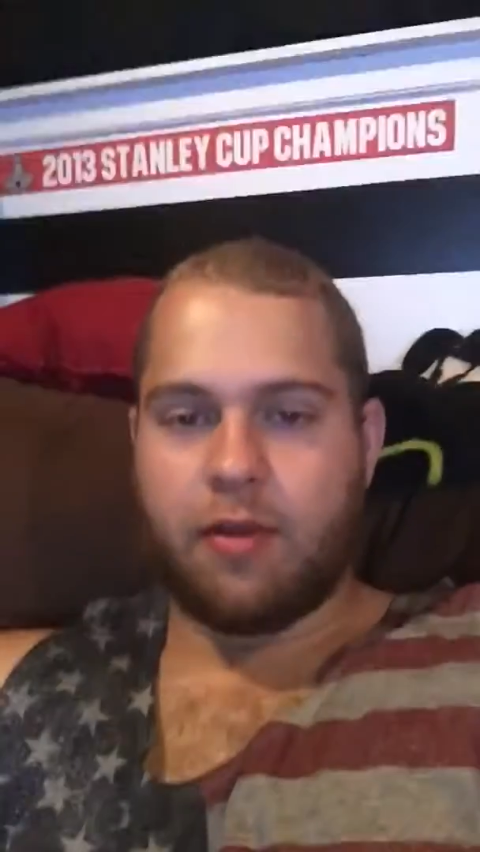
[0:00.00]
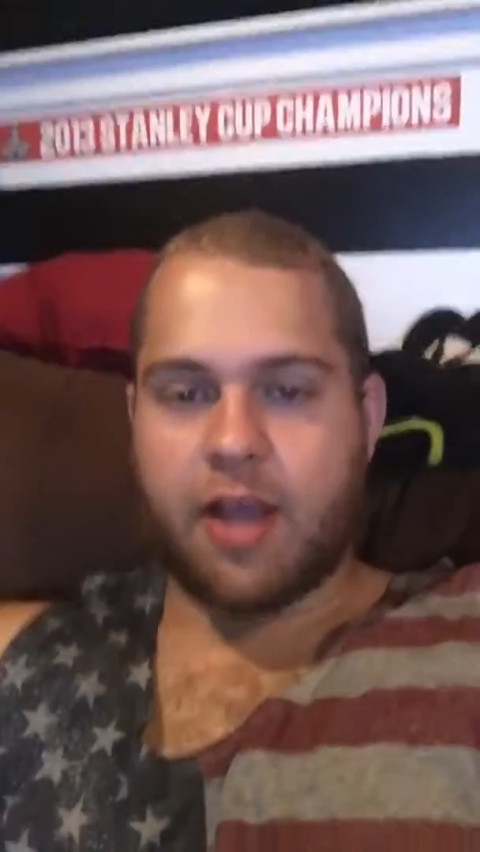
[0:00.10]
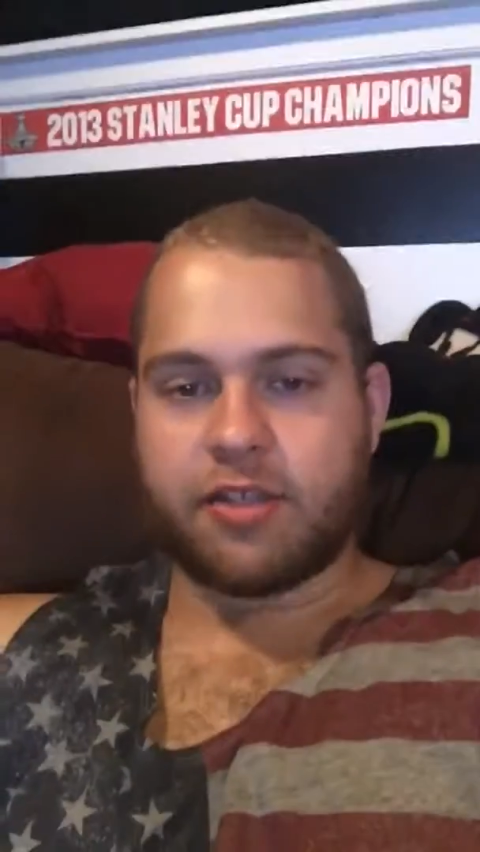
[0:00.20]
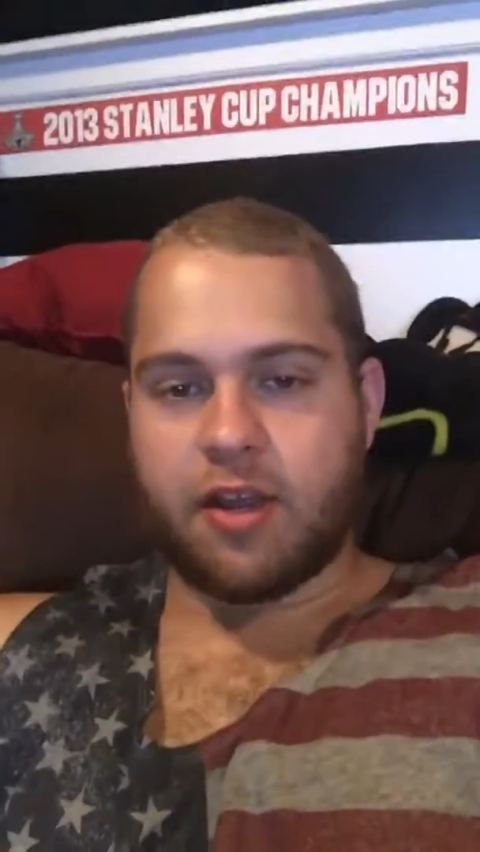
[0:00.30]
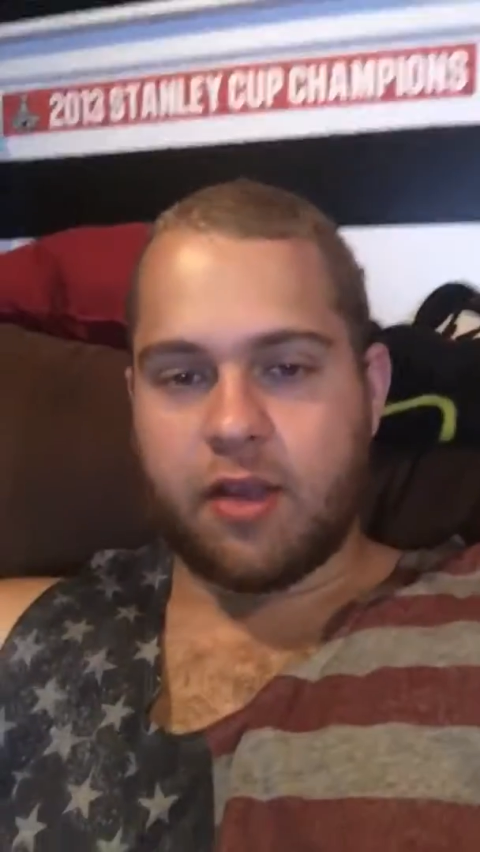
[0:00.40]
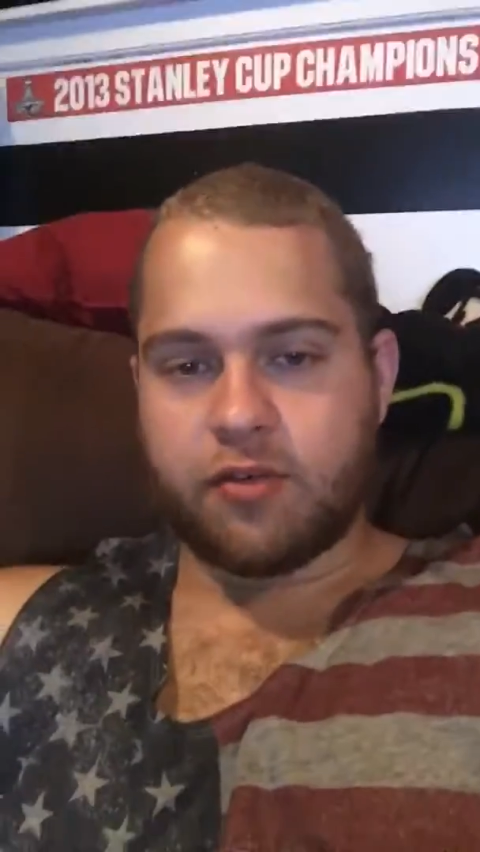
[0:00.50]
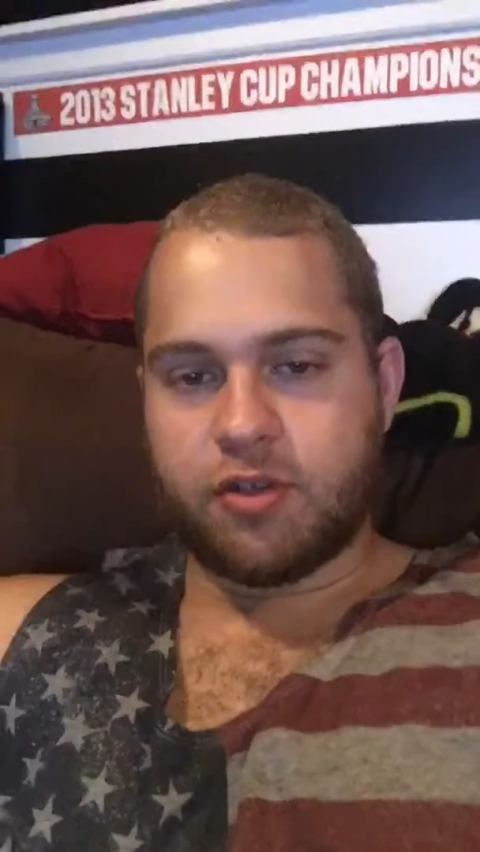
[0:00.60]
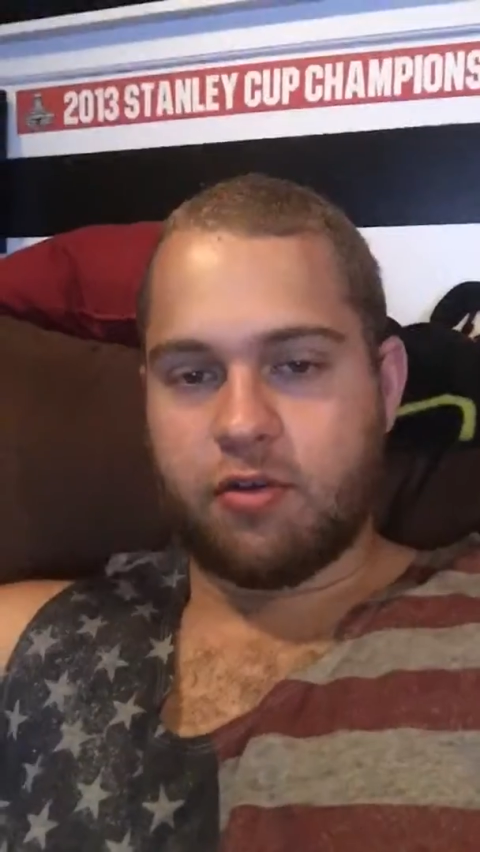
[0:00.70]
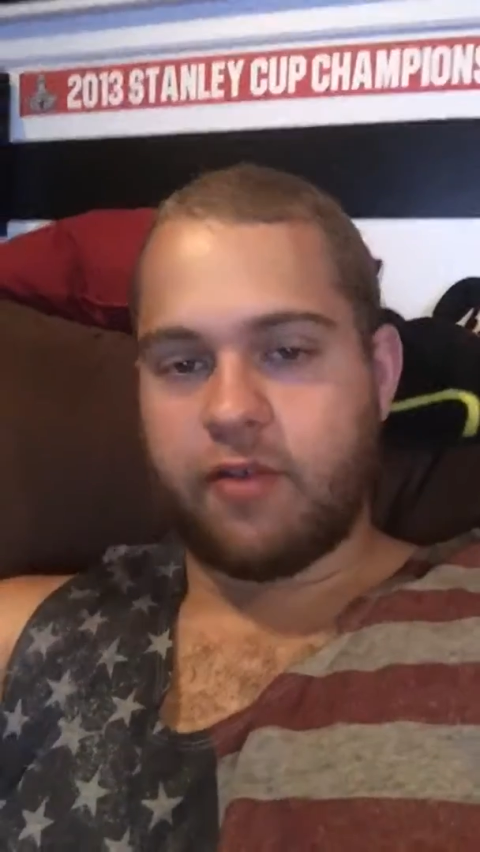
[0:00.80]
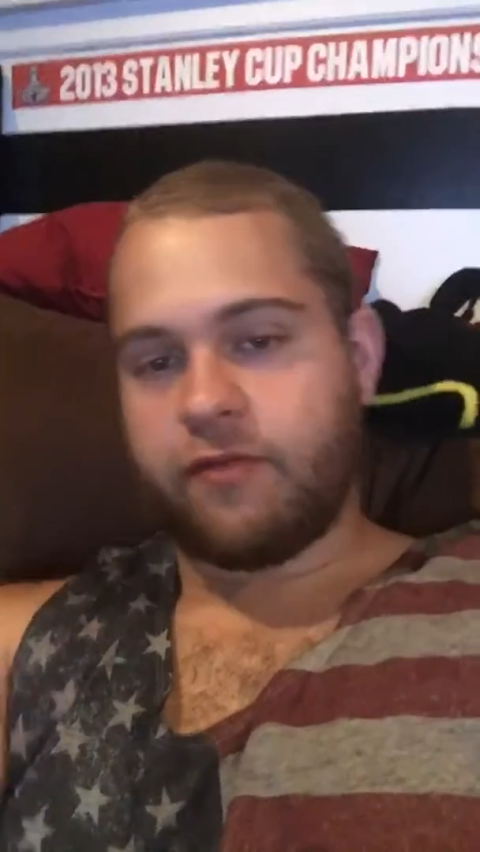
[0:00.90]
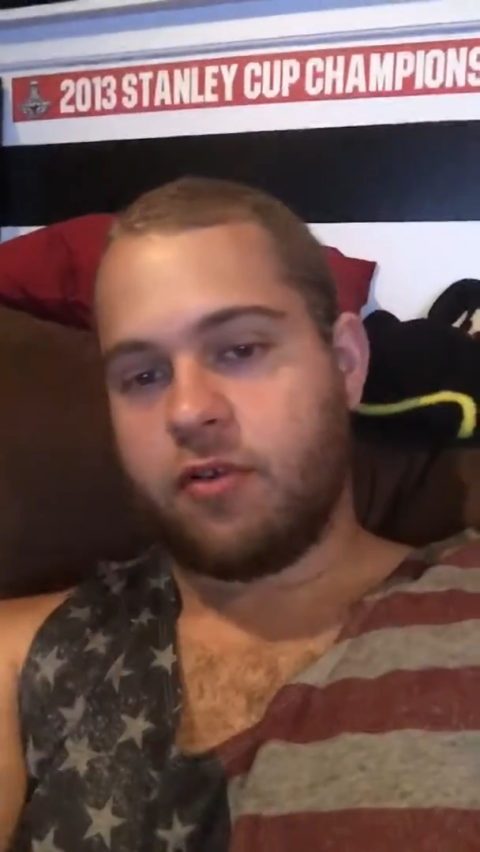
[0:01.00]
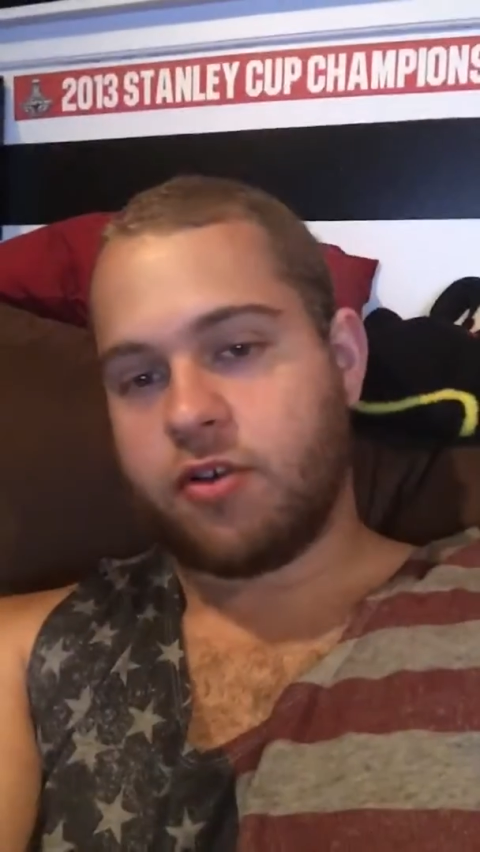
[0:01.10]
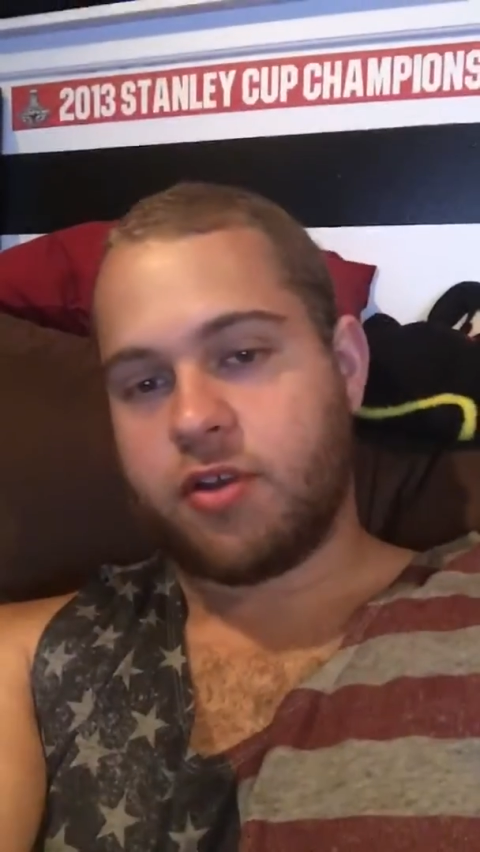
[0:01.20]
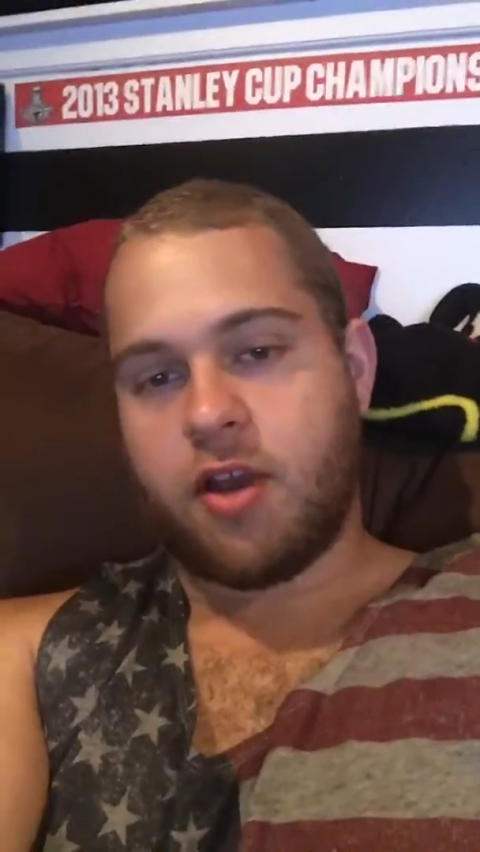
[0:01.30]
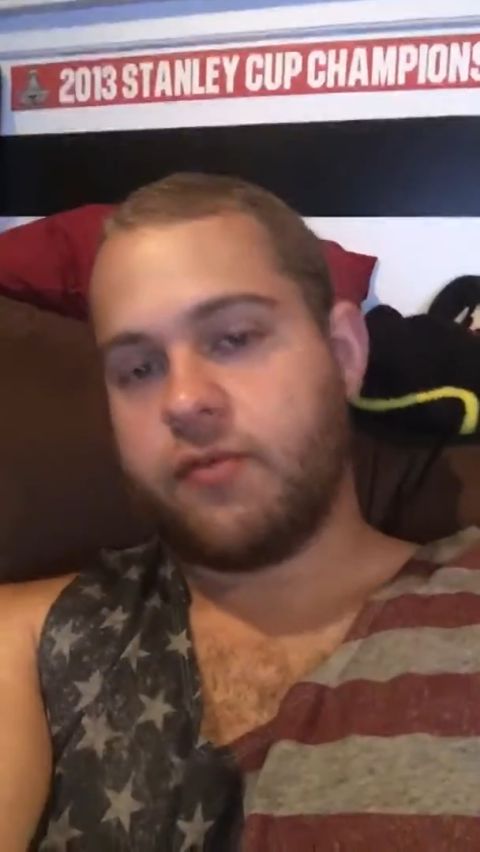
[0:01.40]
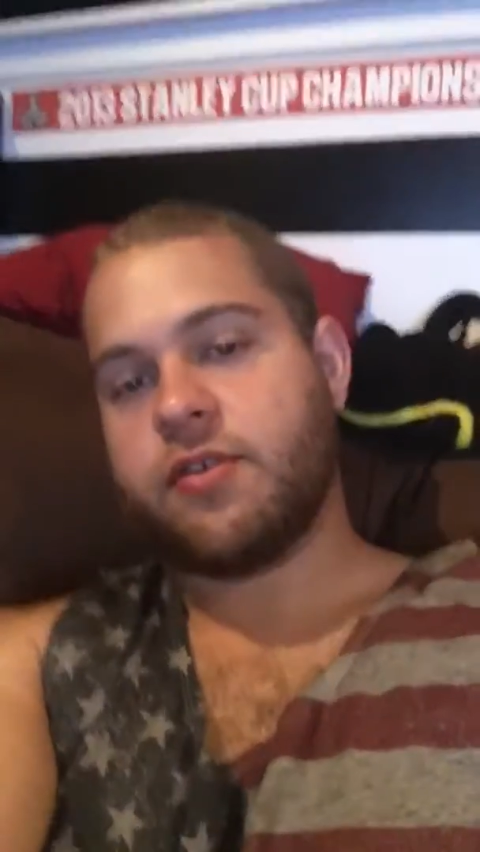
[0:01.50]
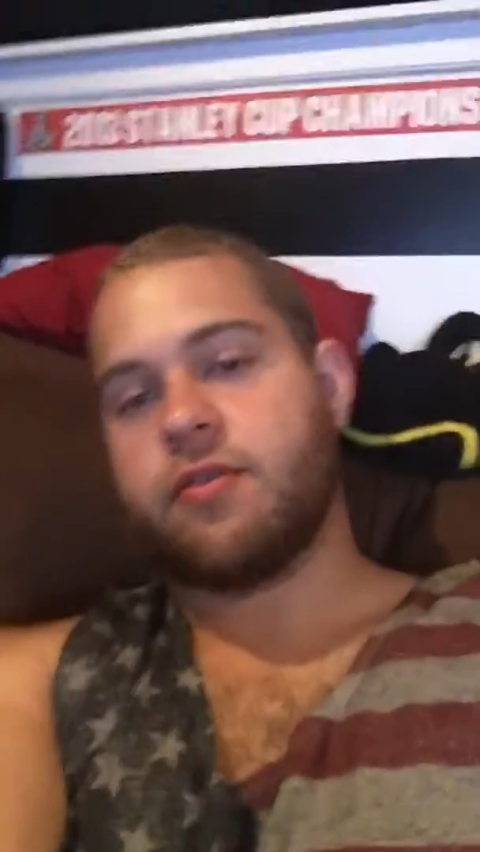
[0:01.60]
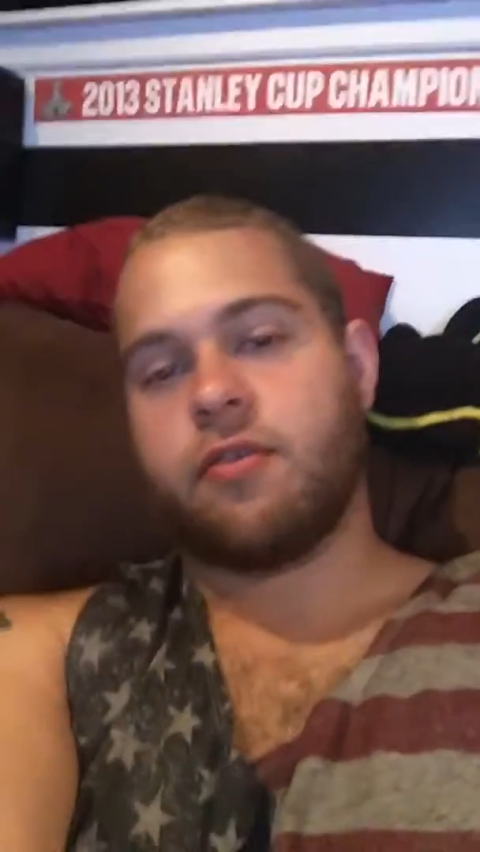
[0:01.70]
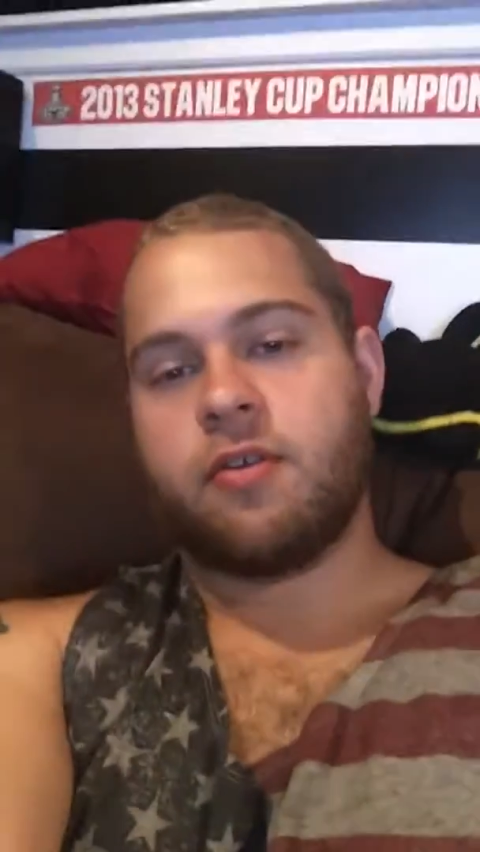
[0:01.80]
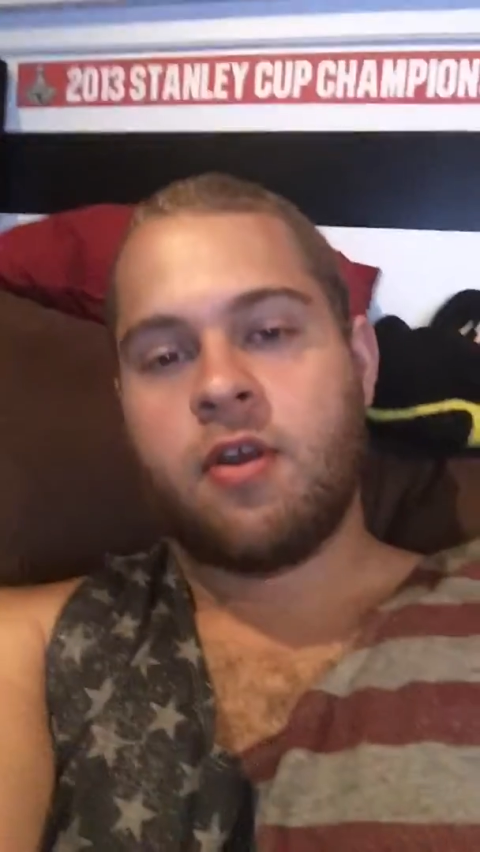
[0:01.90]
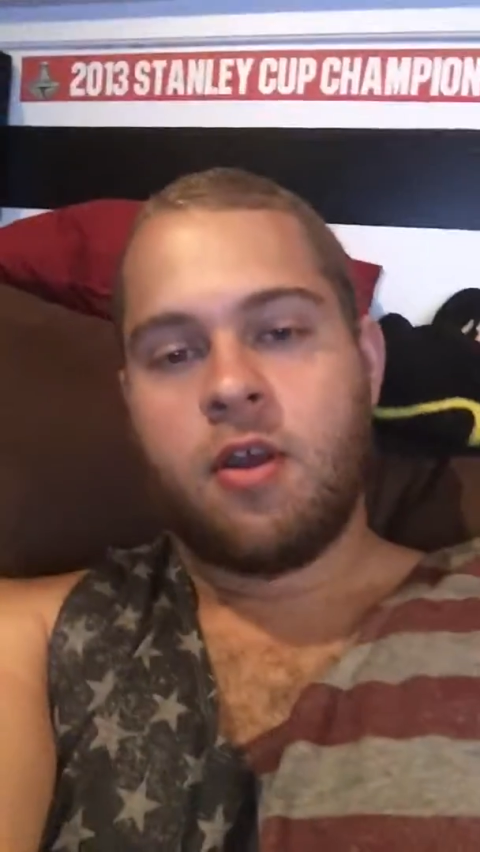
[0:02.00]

Last night was July 1st, obviously.